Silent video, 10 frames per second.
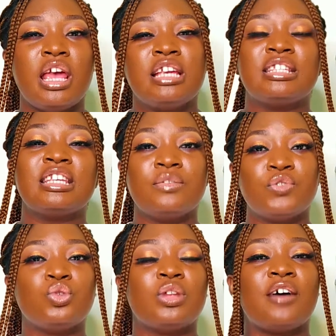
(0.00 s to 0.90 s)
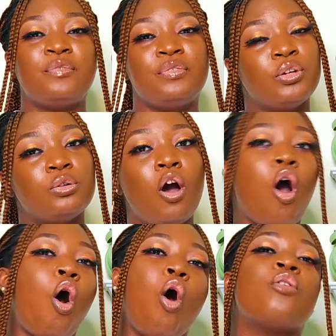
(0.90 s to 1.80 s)
It still gives you that feel
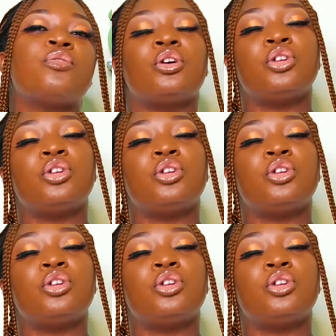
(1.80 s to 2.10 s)
of